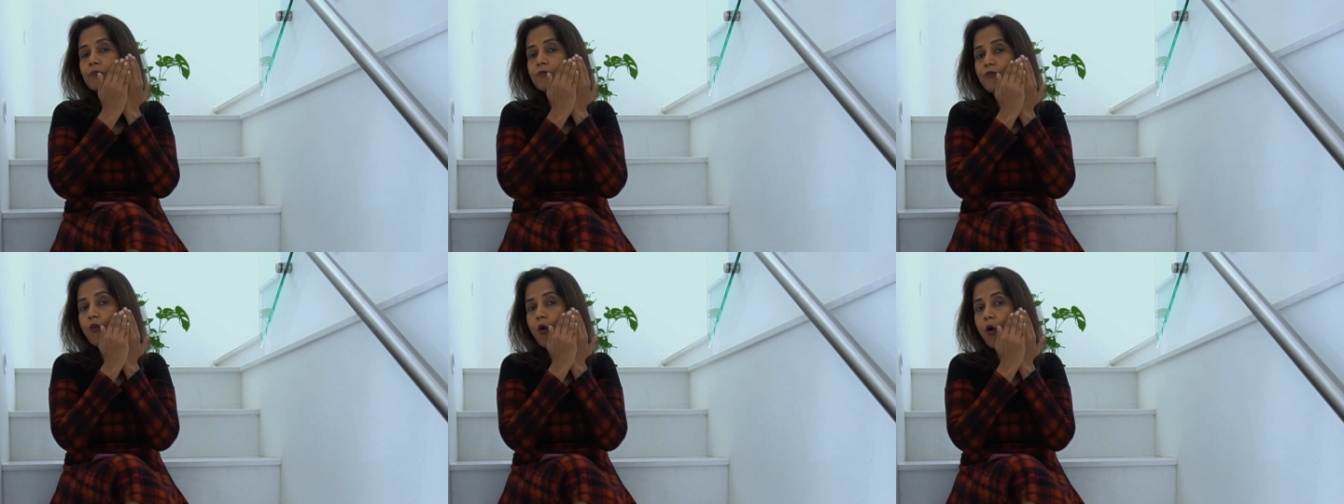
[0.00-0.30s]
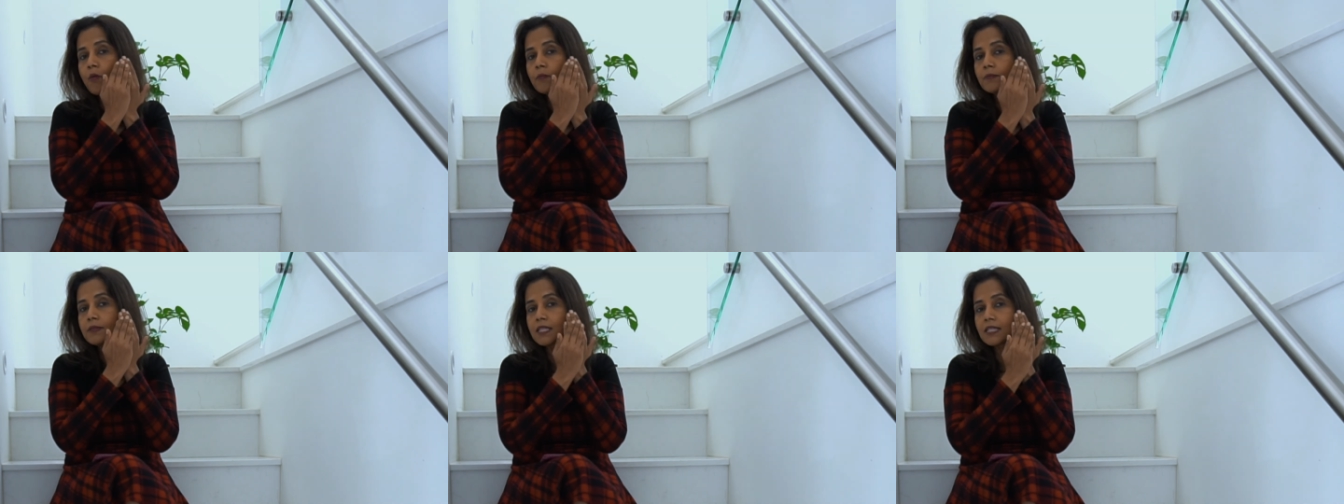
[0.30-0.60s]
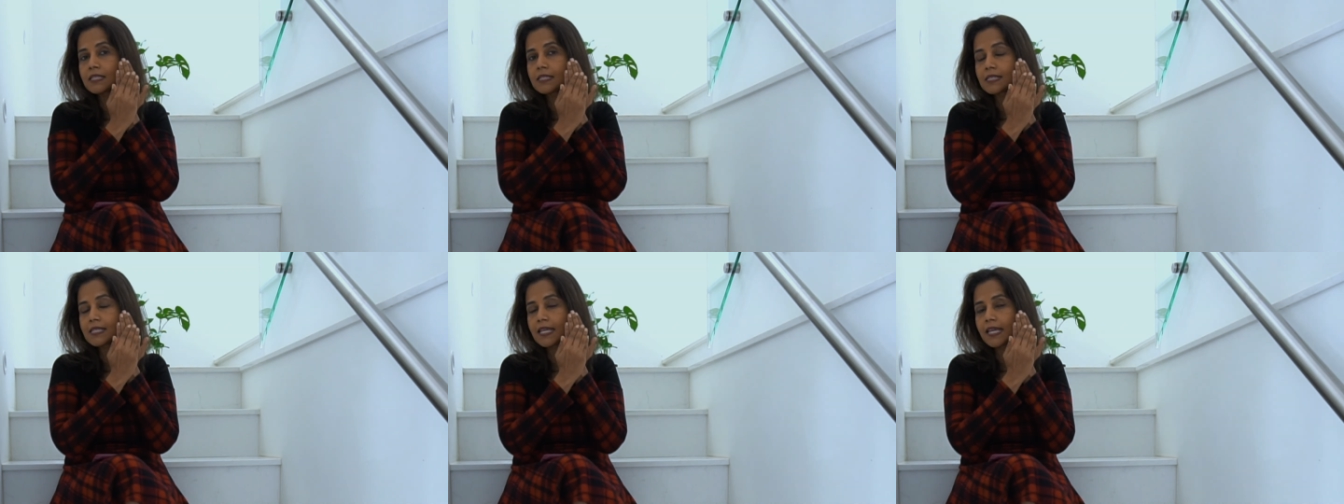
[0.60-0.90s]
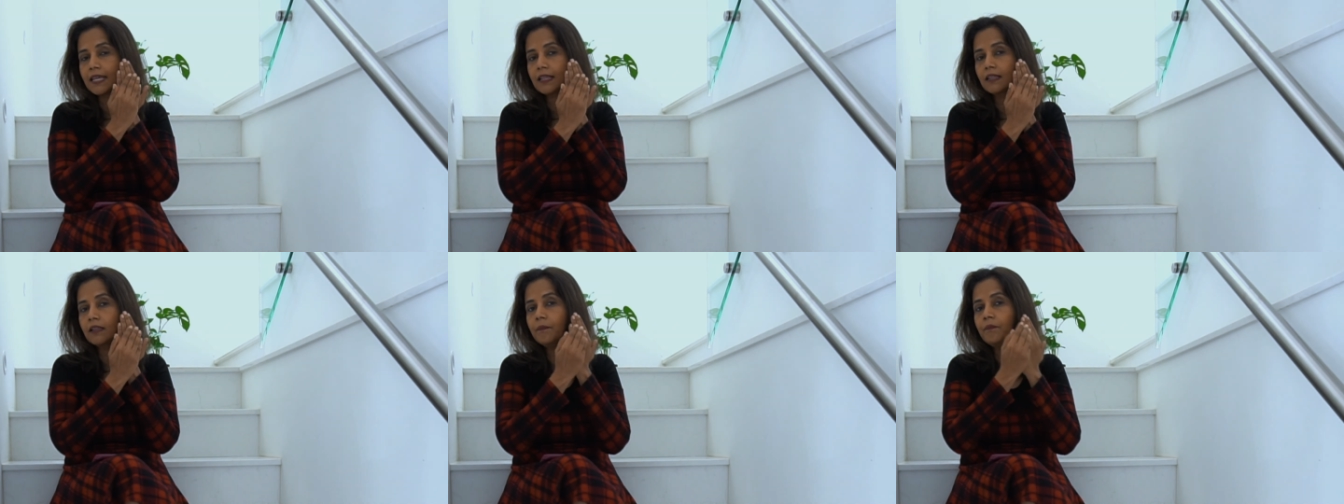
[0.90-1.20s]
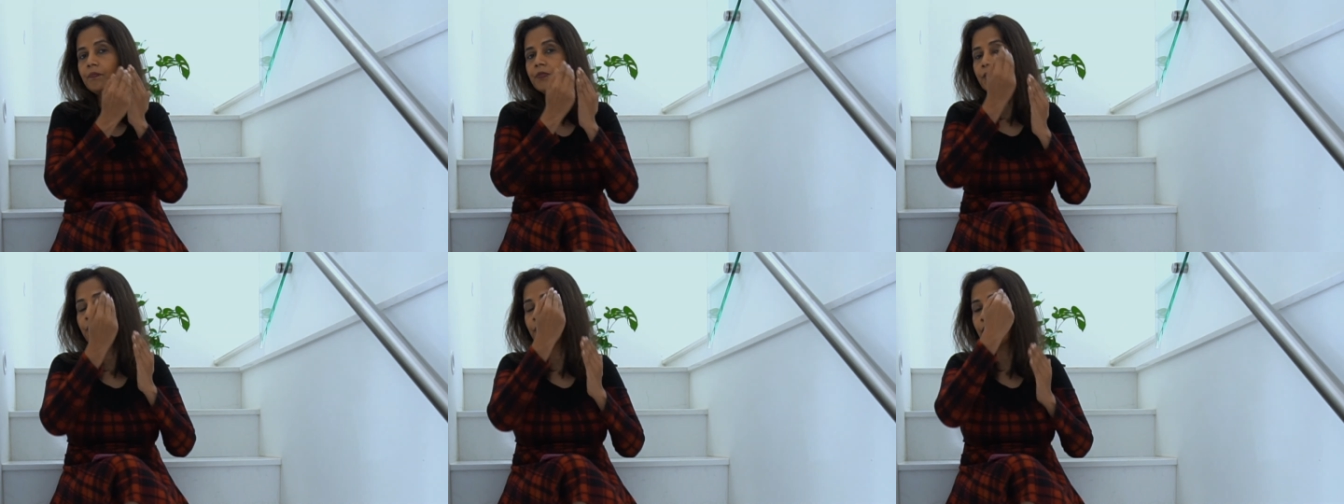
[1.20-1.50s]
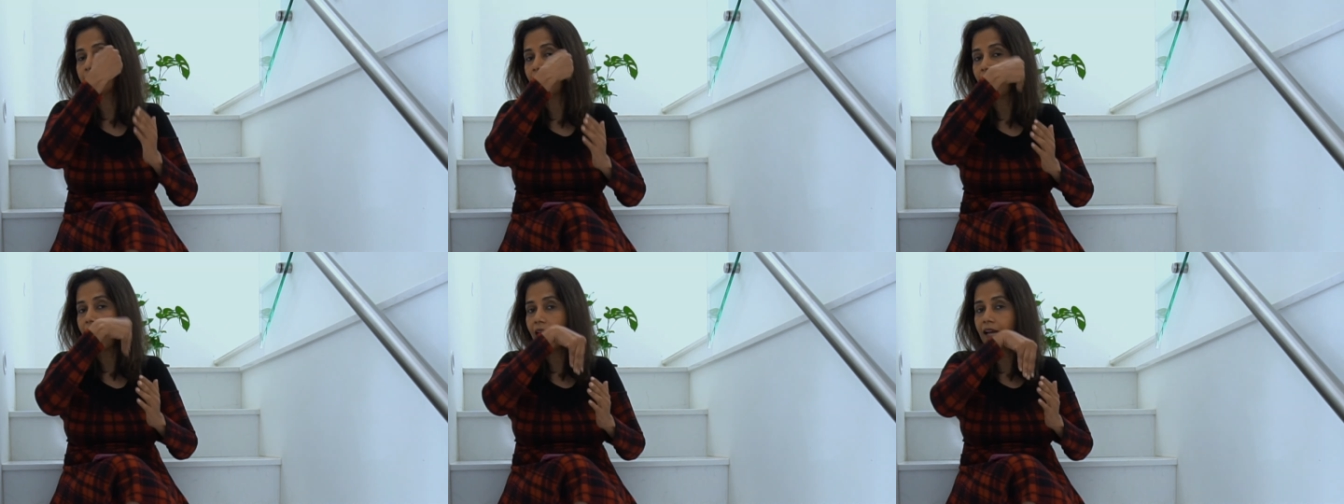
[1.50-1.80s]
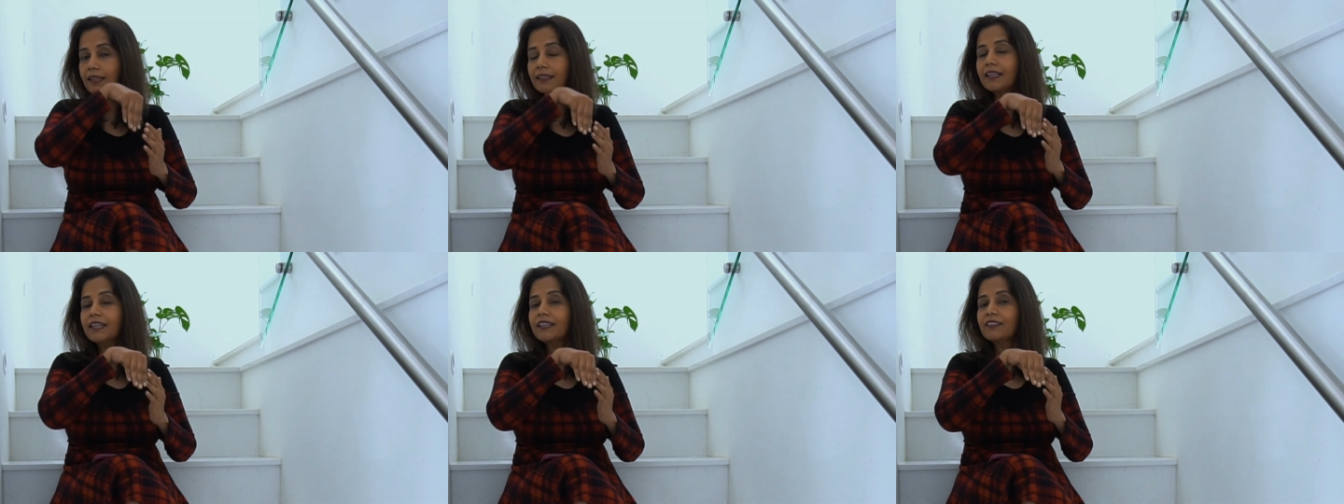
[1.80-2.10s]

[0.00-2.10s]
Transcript: forms a seal when the other